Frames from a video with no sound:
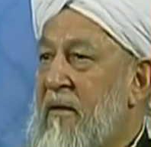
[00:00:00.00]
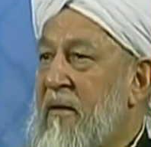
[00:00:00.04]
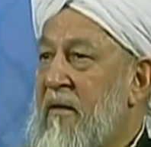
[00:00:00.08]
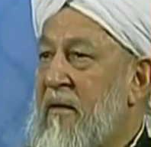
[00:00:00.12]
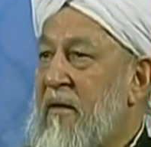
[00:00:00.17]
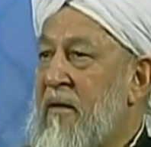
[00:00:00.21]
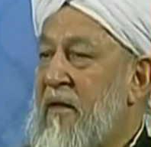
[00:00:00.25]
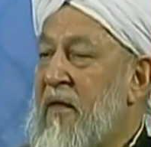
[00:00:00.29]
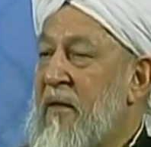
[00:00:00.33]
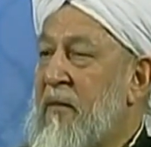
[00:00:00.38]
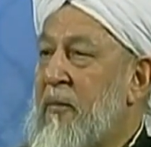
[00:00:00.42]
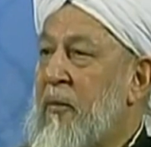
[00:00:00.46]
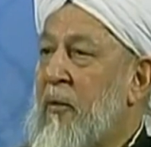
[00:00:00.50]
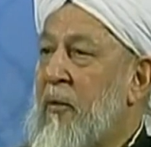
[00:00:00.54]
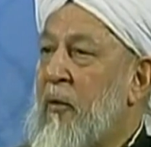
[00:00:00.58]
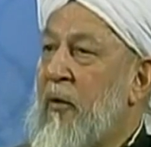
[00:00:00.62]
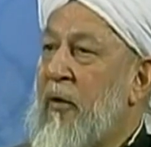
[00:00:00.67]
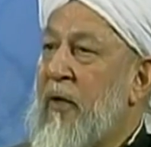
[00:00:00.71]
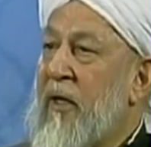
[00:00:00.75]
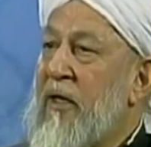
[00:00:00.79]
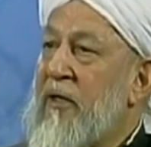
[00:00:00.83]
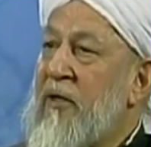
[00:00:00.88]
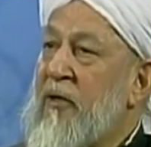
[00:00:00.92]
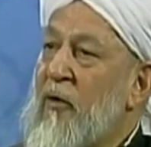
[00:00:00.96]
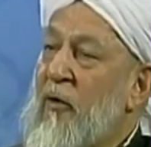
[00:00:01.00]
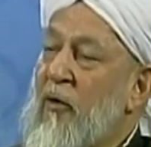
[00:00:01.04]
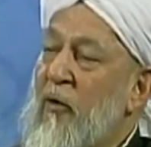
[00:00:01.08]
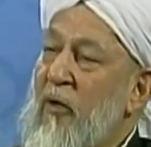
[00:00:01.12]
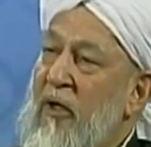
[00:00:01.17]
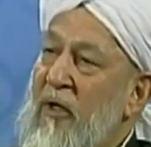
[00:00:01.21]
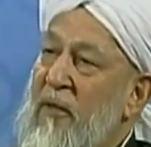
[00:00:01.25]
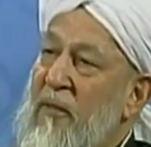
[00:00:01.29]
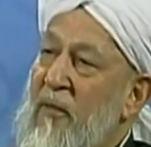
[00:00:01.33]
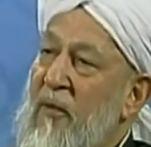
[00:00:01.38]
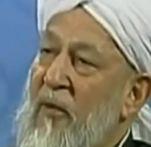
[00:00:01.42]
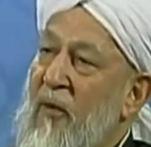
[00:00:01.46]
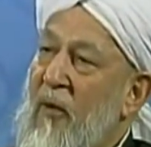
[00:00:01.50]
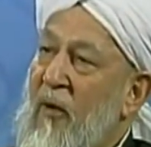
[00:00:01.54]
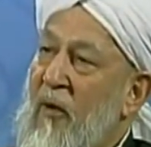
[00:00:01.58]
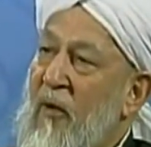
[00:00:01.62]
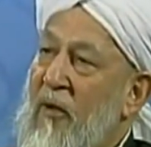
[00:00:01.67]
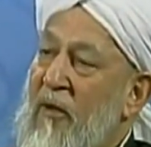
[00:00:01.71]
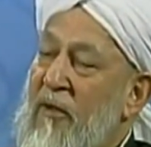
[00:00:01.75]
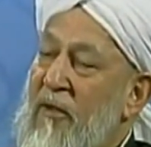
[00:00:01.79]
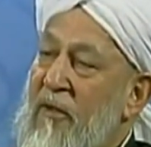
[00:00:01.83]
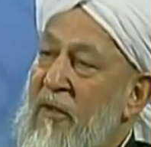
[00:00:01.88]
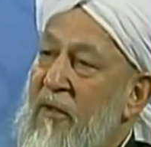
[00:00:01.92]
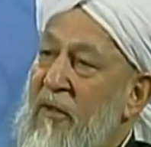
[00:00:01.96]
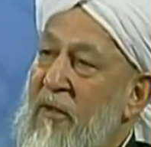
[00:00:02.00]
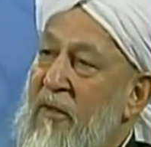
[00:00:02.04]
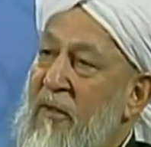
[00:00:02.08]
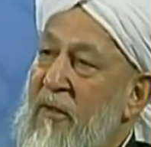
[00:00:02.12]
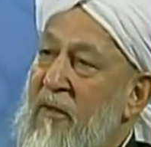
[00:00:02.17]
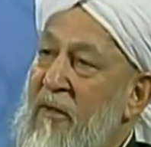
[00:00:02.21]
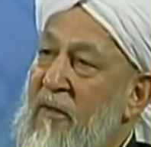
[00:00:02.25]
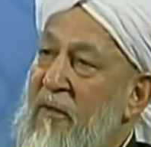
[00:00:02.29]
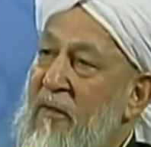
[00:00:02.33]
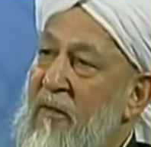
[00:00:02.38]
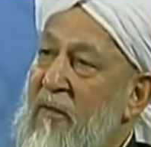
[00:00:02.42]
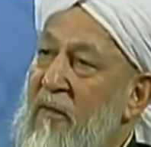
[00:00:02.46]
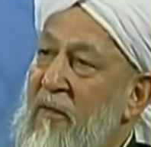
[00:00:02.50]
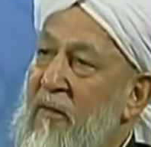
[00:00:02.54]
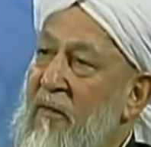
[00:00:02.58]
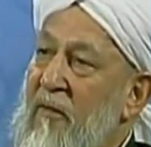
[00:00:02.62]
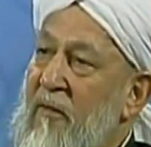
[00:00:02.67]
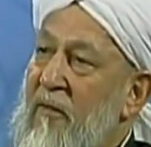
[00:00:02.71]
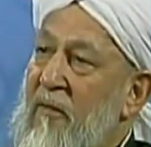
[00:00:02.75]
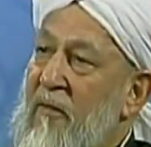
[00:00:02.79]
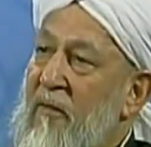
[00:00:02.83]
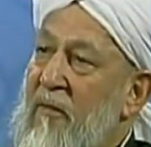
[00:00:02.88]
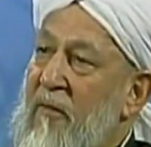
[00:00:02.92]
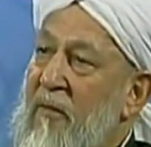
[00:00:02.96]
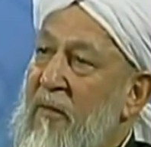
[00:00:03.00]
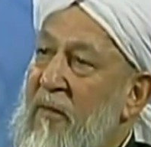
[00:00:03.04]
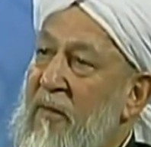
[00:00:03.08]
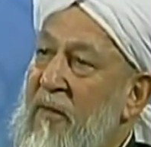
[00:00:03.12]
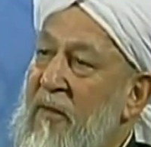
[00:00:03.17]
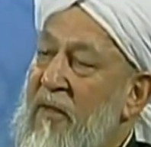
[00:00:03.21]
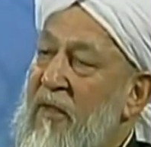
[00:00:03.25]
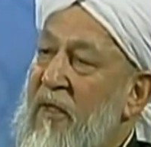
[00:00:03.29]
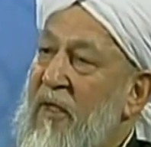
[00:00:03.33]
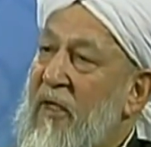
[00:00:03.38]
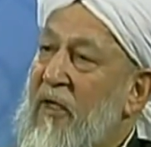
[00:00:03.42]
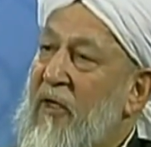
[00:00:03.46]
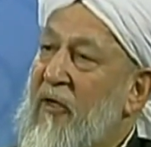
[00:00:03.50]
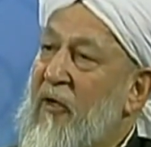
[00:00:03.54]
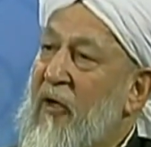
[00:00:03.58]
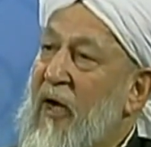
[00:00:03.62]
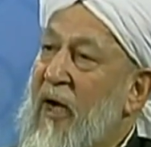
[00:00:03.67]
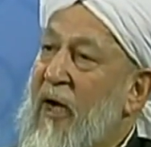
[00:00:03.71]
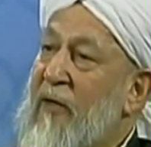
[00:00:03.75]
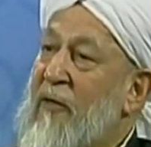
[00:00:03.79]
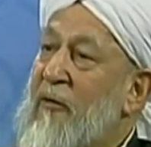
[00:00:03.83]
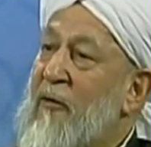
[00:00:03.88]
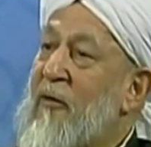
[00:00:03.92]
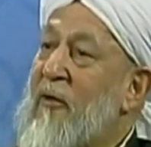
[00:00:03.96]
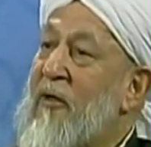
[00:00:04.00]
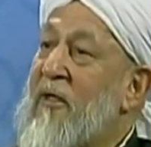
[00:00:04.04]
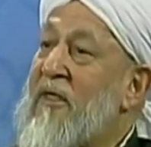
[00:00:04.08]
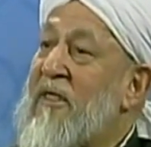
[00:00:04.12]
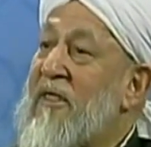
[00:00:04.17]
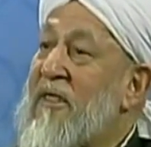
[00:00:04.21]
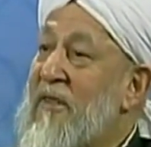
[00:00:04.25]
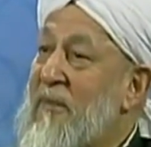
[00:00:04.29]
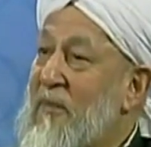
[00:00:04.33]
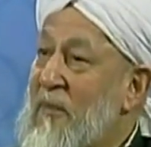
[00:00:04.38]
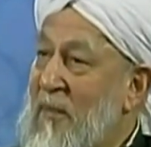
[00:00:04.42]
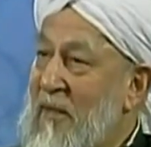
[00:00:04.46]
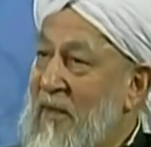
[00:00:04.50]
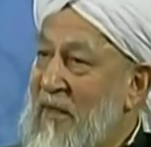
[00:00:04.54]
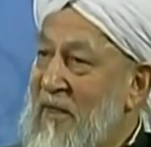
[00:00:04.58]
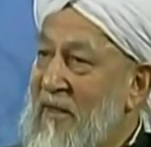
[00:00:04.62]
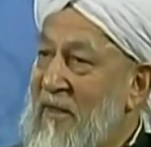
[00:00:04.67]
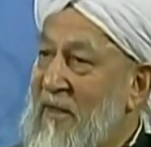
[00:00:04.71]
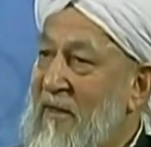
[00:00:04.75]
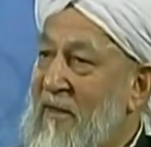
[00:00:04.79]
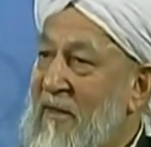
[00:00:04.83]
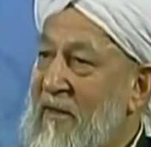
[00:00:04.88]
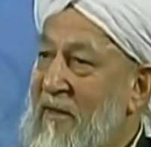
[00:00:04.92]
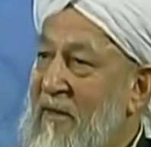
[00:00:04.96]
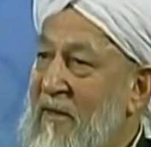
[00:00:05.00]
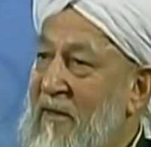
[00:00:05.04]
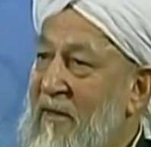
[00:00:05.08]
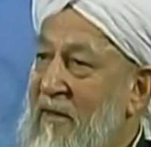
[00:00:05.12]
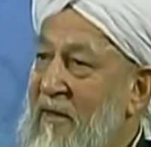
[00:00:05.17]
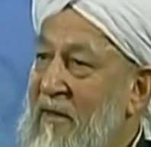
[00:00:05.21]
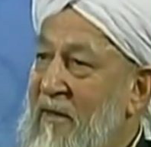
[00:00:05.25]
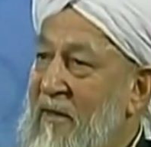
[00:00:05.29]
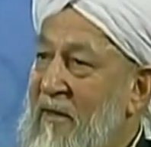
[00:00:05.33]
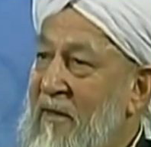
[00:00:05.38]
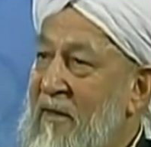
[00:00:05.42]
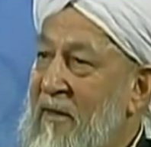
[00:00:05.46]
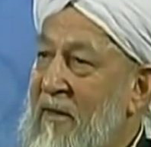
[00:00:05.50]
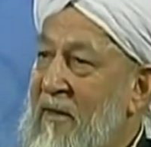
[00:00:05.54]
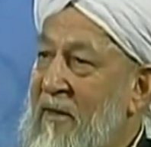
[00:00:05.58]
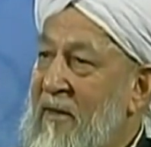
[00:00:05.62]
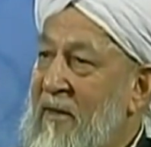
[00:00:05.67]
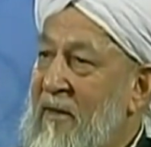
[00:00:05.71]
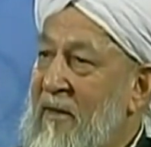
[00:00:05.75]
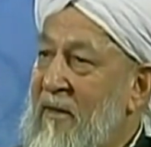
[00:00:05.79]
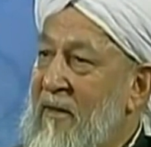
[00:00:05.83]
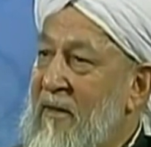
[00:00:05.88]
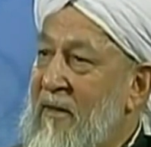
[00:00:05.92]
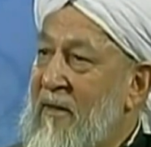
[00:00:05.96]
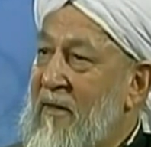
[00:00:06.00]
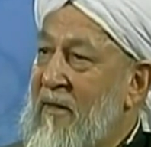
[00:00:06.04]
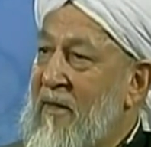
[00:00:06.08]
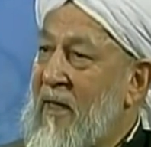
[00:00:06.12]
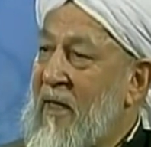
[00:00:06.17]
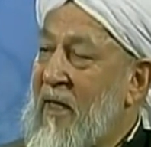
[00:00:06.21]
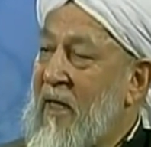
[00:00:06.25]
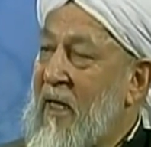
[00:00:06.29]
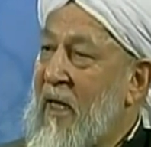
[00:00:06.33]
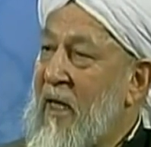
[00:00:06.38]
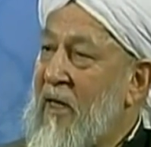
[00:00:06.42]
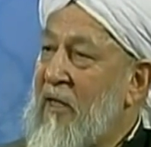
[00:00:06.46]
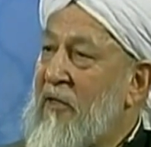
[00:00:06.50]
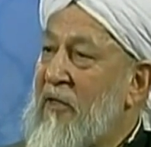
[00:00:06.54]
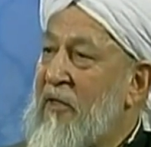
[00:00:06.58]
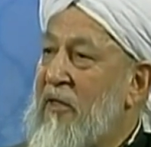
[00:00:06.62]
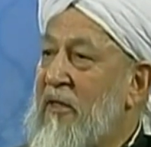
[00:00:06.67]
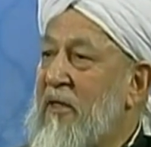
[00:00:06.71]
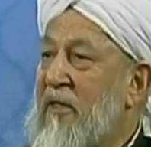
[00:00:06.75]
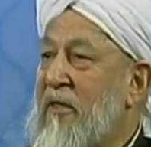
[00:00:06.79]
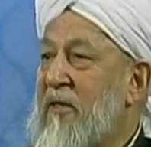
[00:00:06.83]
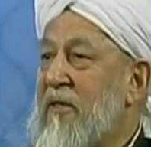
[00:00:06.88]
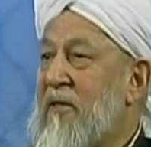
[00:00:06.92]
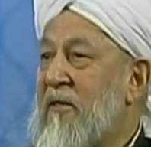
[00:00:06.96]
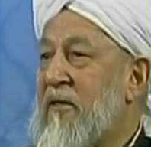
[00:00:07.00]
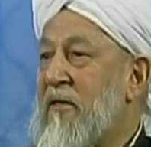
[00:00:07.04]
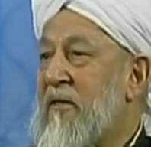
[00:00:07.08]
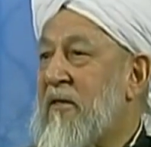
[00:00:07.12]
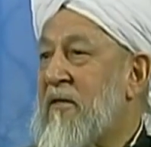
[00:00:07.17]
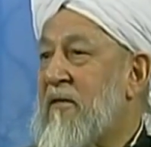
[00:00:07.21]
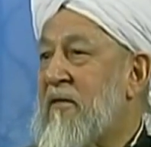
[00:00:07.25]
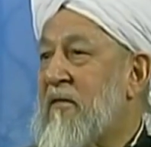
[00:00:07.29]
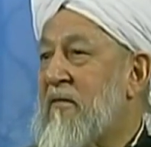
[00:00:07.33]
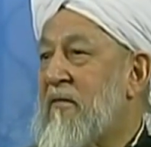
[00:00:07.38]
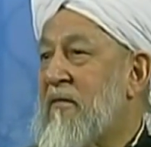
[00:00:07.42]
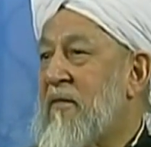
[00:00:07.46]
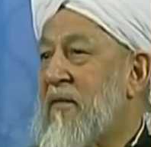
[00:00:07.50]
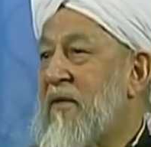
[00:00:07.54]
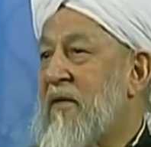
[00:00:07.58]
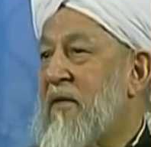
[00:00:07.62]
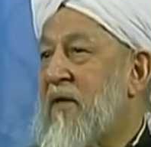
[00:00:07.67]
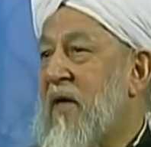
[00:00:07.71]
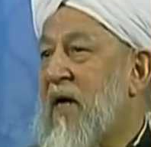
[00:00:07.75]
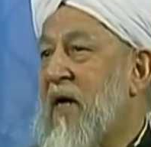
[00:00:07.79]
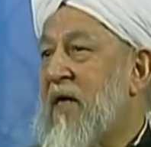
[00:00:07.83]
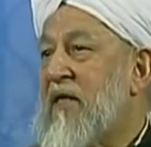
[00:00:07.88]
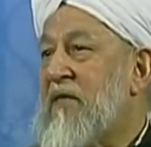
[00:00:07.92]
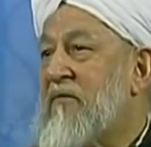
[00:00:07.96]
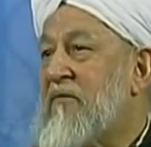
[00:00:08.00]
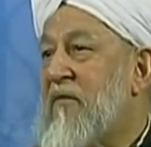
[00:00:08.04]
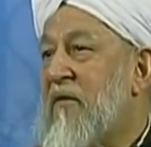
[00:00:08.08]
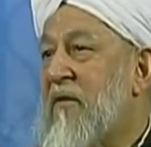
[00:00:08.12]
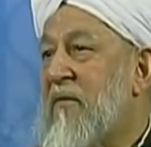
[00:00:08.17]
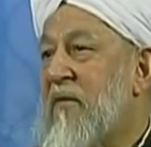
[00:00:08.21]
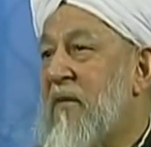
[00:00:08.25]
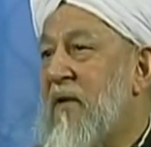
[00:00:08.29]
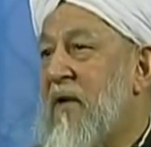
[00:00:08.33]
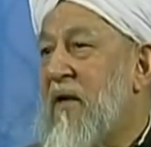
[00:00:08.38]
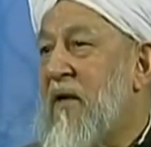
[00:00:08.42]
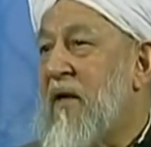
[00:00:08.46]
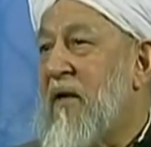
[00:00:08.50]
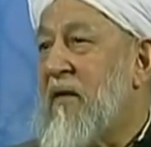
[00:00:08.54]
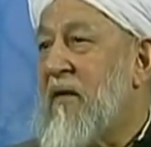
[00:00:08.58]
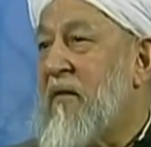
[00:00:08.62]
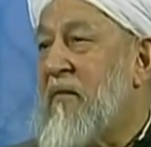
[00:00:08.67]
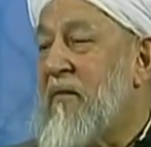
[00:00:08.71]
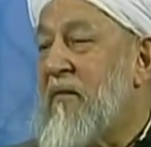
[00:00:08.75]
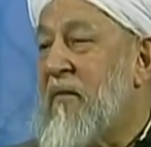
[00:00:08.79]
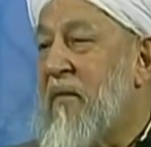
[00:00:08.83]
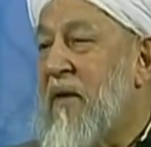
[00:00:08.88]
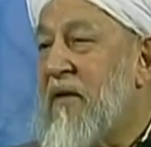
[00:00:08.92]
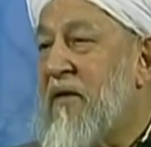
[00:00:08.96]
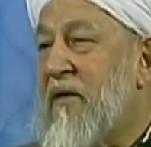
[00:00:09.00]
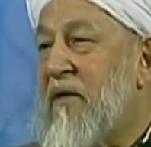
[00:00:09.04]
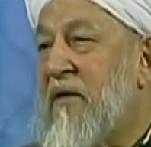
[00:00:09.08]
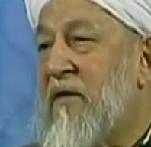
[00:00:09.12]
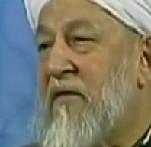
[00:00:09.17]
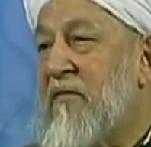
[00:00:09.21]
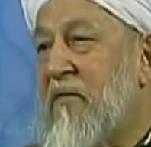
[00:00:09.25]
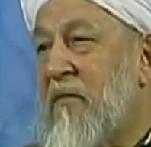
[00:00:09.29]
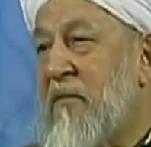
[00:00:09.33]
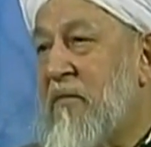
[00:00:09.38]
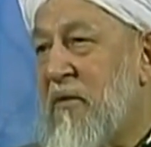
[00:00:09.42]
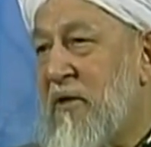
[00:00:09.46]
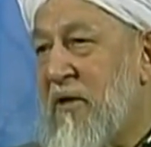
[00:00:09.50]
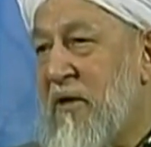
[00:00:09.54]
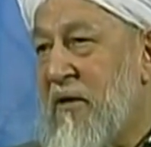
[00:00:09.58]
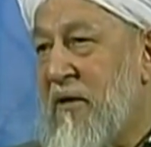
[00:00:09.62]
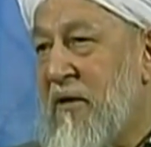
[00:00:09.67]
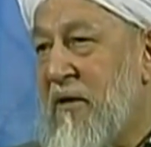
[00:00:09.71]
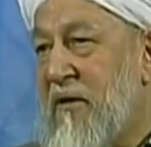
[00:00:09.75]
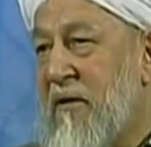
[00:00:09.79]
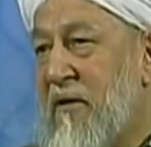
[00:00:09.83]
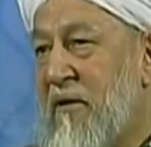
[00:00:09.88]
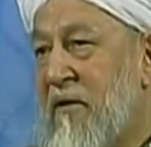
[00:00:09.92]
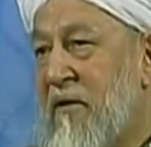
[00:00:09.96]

they progress only because they try to discipline the urges which rise from the messages from genes.